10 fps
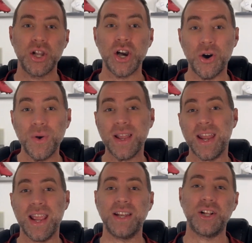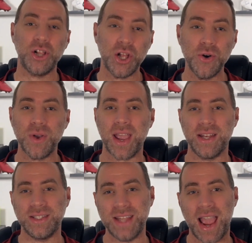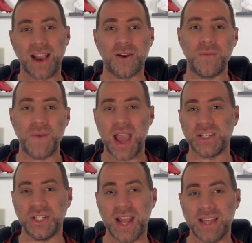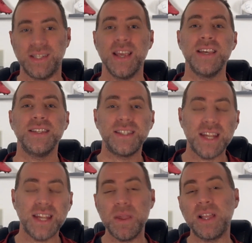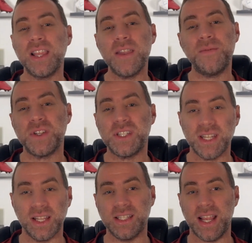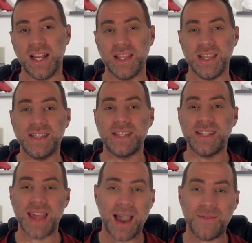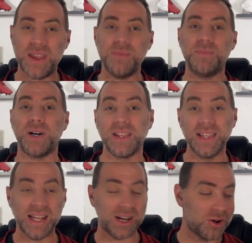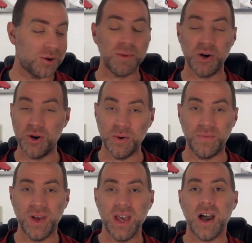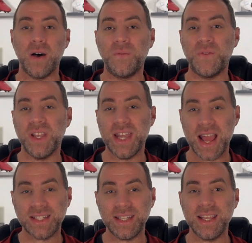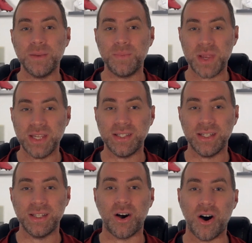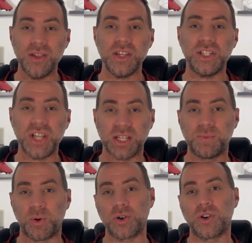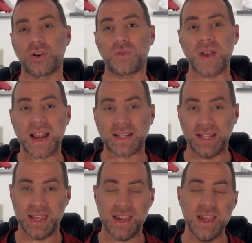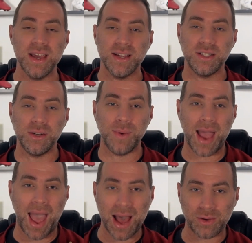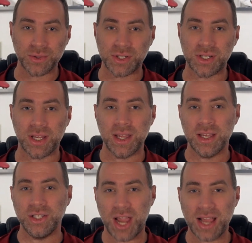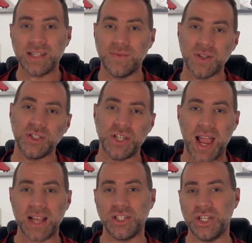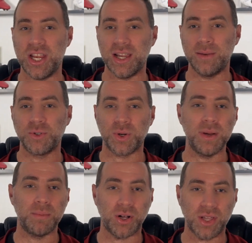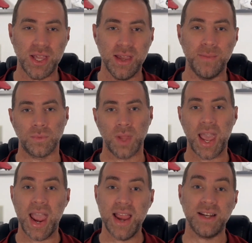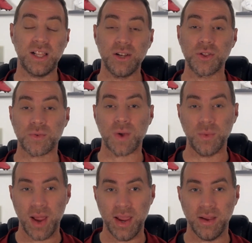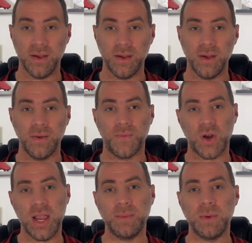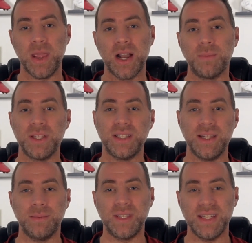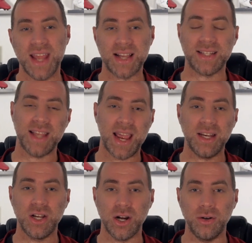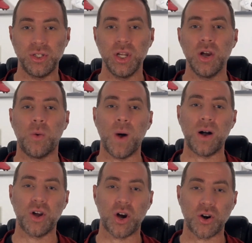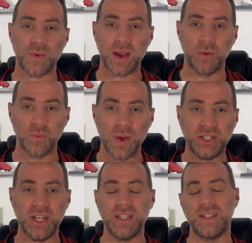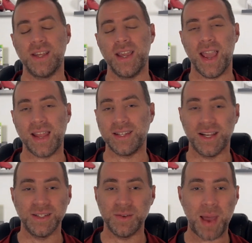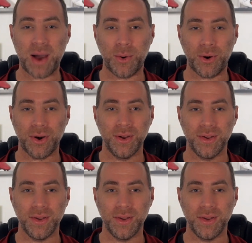Coen, in cloak and dagger fashion, has seemingly facilitated the savvy political move of finessing the pieces on the chessboard correctly to oust Jacksonville Jags GM Trent Baalke and clear the runway for him to become the team's next head coach while garnering riches and tons of power.